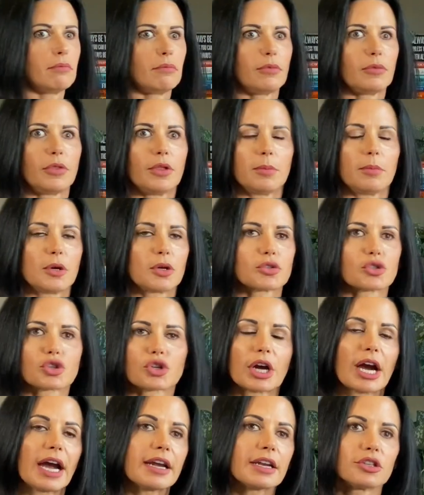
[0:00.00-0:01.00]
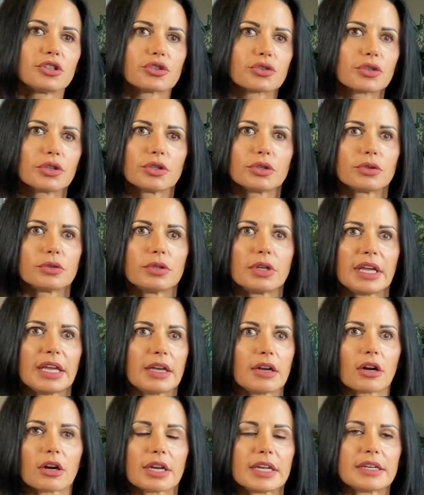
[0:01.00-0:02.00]
the most tried and true
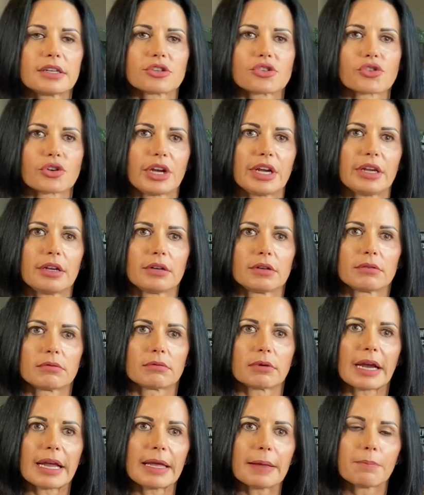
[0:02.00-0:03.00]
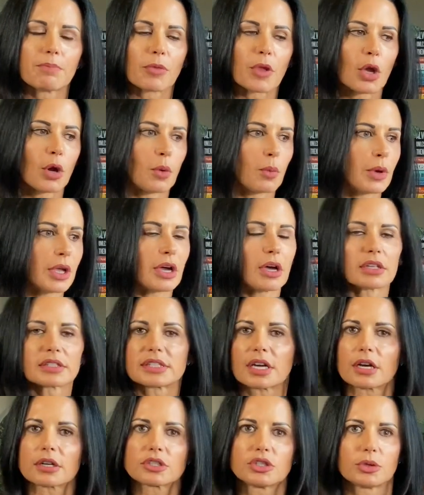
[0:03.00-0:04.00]
in our industry, right? We all
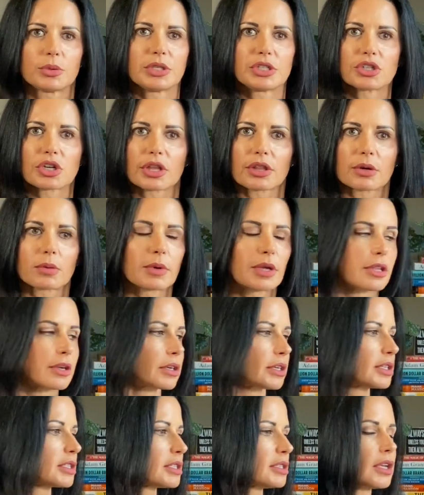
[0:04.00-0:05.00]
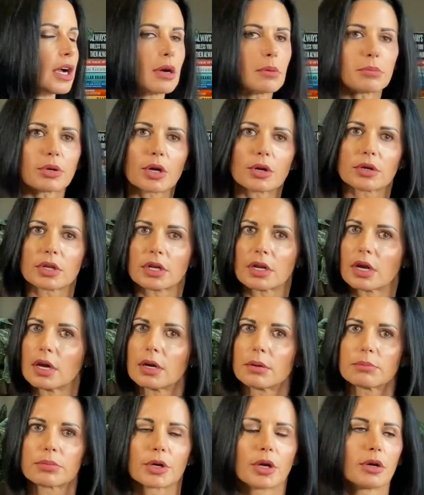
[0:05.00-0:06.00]
talk to each other, whether it's non-pro to
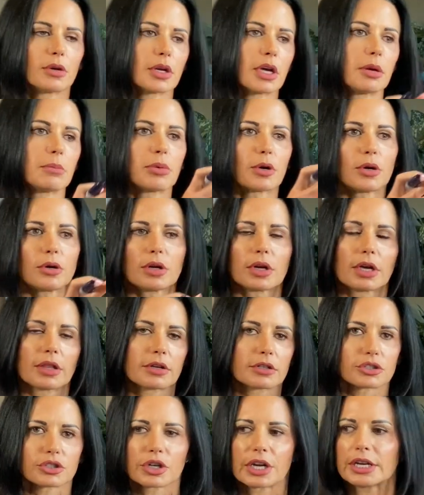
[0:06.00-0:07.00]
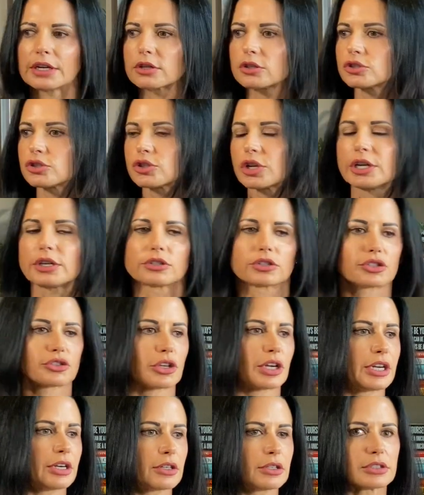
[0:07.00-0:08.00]
non-pro, non-pro to other
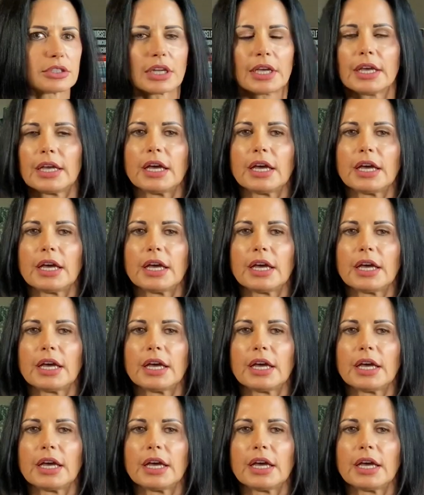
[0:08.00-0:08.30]
trainers,